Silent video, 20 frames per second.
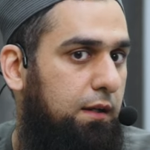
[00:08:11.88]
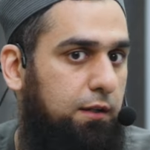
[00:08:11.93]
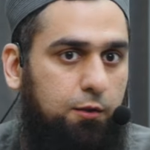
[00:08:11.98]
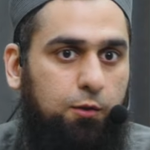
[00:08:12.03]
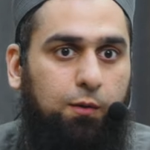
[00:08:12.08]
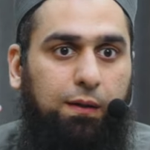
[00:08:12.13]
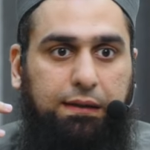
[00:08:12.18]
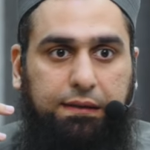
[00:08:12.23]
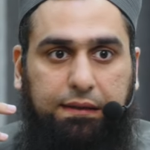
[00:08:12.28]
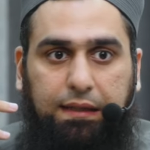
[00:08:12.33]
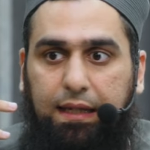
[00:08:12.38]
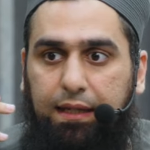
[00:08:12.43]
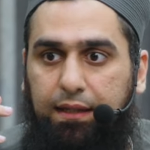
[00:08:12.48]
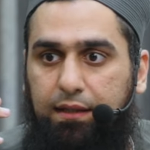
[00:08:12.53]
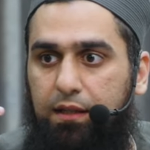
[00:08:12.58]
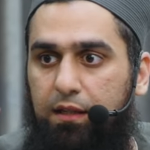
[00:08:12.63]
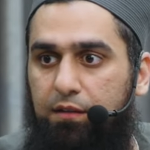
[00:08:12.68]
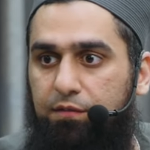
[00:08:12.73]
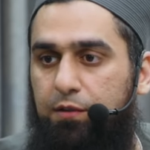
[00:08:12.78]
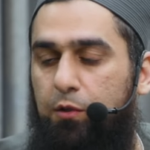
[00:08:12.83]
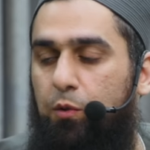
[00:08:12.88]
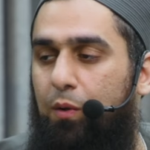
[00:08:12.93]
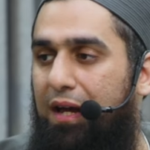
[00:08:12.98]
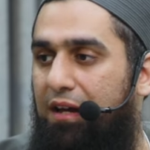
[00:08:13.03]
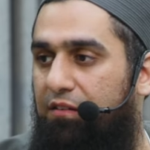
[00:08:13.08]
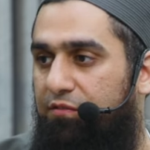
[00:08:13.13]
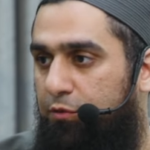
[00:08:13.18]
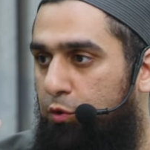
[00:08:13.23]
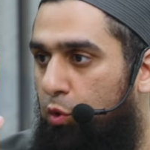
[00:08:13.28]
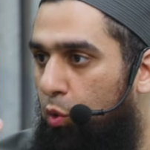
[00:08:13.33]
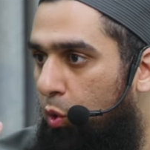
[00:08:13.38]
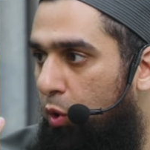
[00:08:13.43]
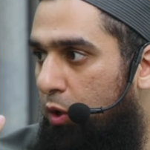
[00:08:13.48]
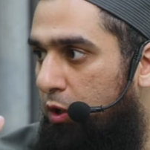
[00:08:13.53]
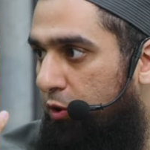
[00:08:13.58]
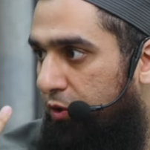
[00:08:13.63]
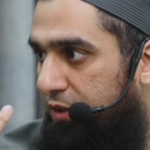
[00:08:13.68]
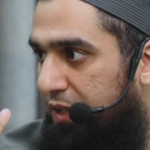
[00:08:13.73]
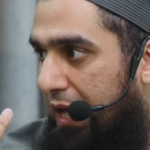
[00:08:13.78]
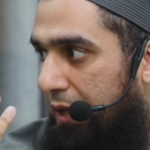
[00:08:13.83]
You know, it's like if you have
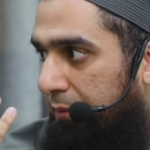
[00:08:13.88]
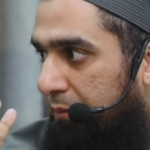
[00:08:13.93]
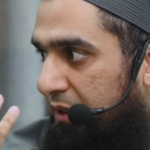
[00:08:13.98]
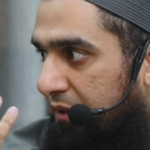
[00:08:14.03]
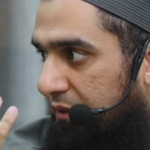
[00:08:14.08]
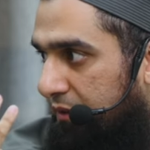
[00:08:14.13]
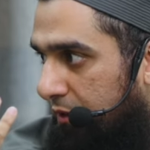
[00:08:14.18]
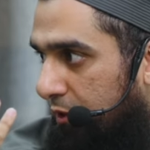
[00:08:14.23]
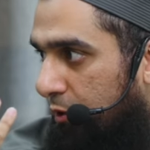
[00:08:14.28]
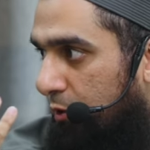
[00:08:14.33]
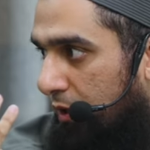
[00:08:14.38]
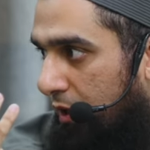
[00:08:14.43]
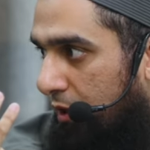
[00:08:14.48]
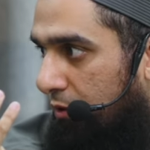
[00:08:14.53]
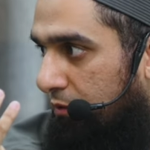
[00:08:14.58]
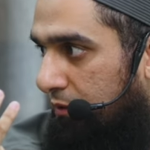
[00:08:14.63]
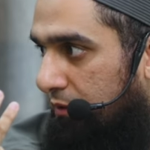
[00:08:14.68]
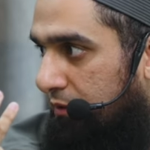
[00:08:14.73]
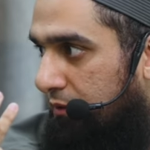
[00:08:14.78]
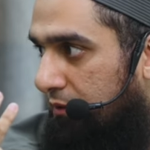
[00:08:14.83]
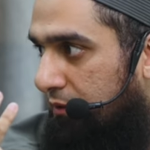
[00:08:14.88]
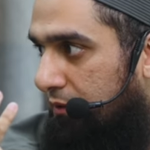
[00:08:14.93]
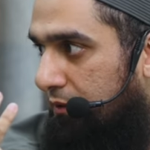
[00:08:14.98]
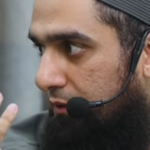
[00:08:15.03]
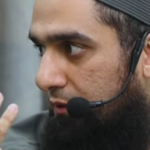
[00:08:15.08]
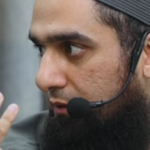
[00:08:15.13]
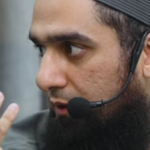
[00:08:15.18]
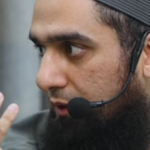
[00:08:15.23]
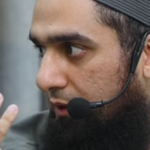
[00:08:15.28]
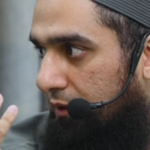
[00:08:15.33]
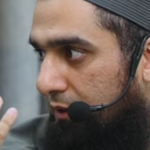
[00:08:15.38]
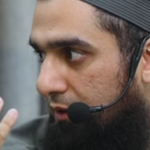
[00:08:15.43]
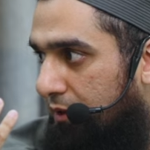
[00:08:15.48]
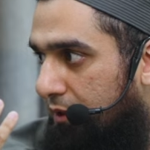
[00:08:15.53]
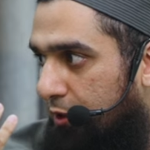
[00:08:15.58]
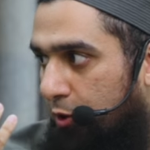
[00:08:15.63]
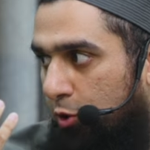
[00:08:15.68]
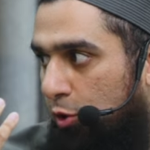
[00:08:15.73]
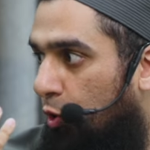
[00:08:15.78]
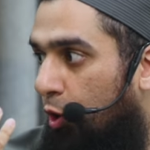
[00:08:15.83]
gold or diamonds in your house, right?
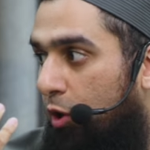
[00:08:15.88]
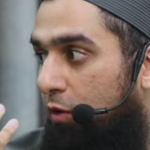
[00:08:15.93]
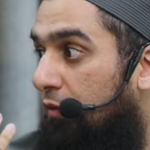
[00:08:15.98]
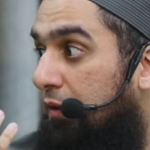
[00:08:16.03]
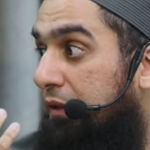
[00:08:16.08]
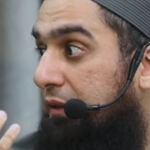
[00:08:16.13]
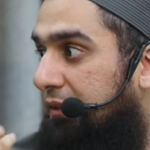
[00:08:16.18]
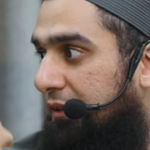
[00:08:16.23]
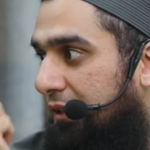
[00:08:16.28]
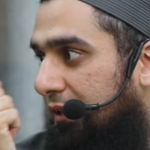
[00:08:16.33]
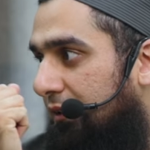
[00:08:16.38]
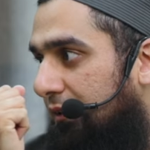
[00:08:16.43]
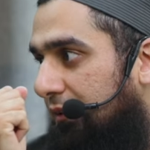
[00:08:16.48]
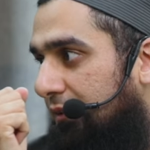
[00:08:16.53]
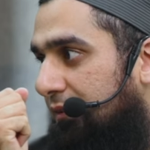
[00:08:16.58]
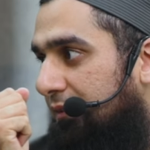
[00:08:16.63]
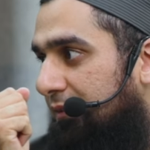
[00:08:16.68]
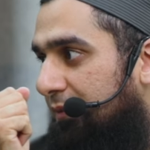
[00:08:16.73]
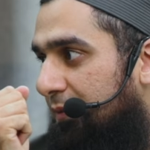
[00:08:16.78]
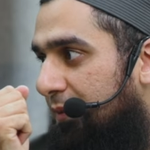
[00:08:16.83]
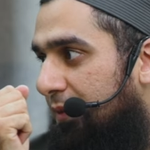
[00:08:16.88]
You're always scared.